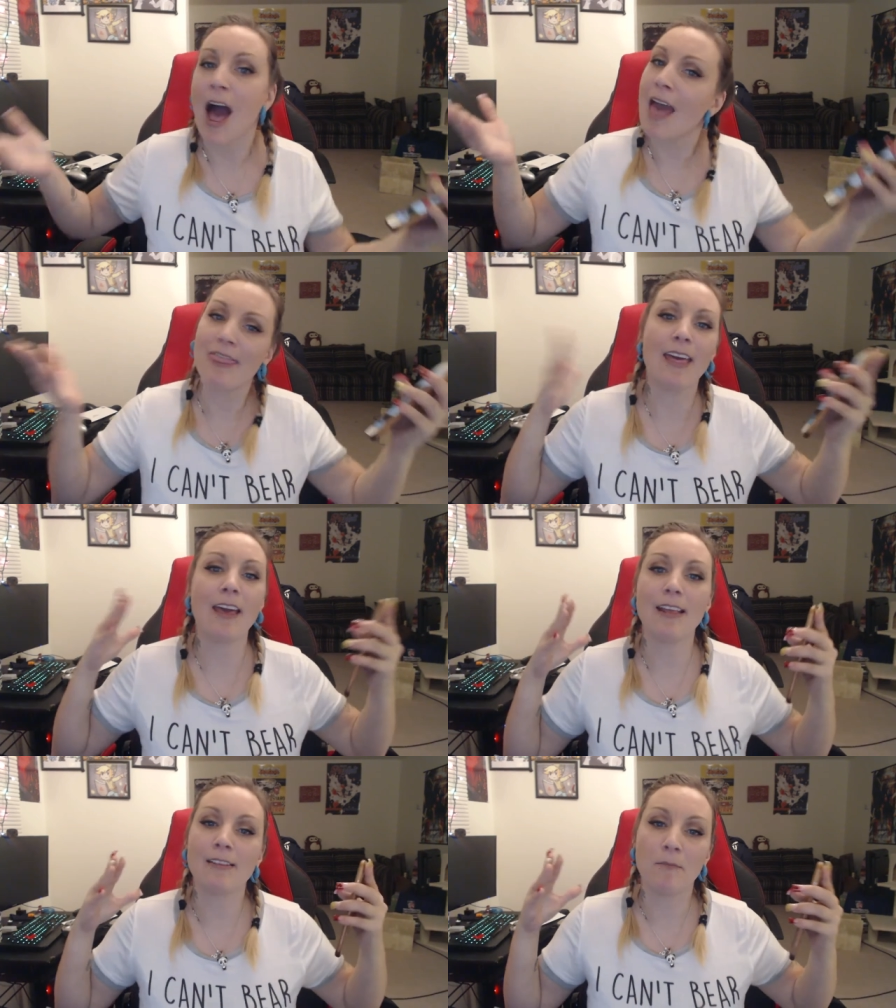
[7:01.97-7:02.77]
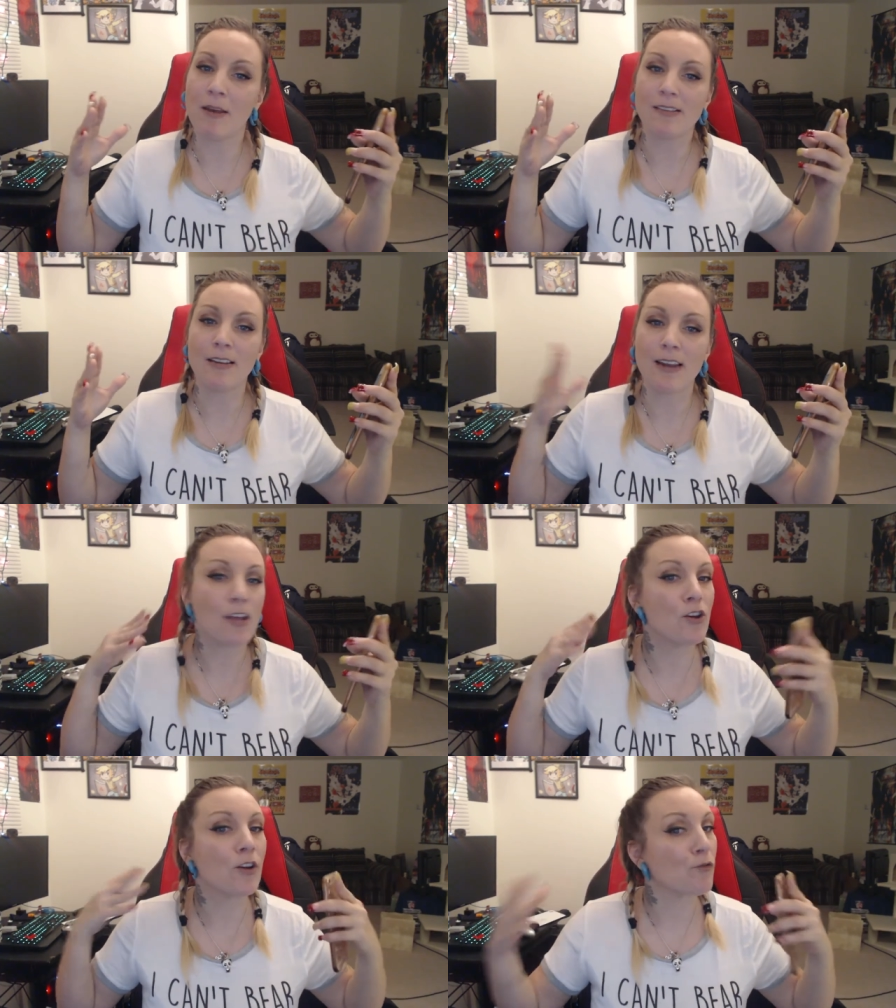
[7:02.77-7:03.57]
i think it's amazing
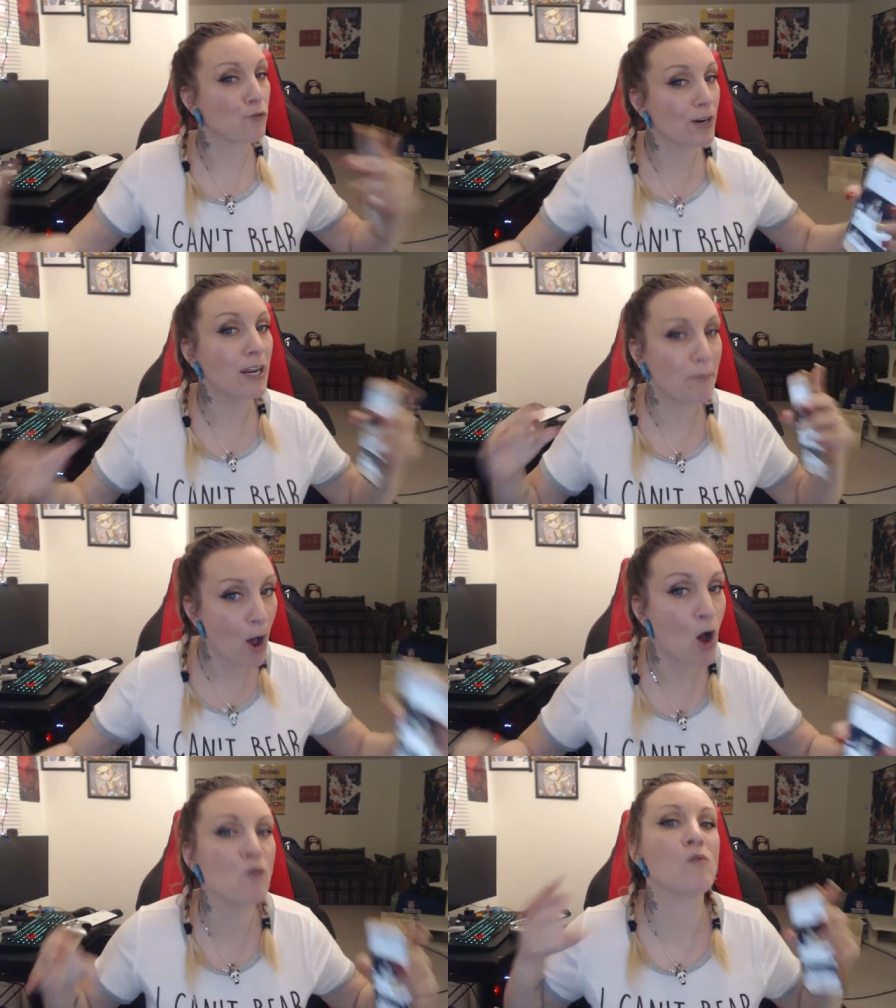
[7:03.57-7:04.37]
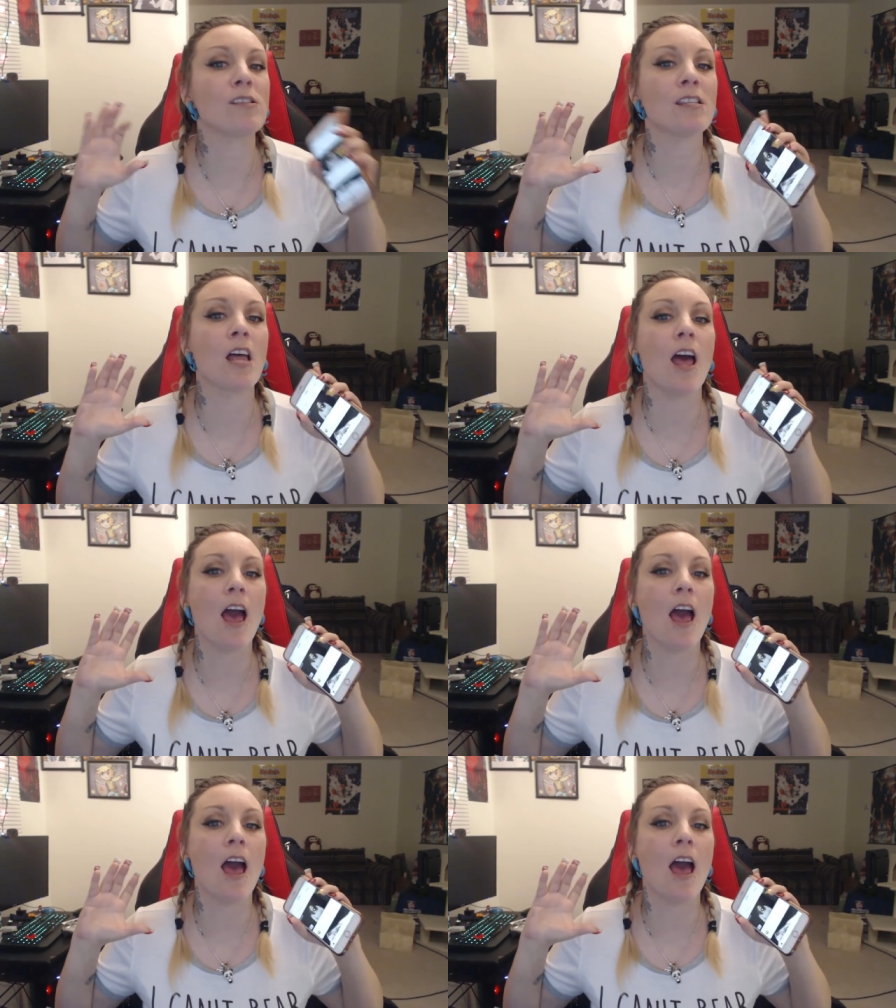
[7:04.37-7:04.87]
that you can repost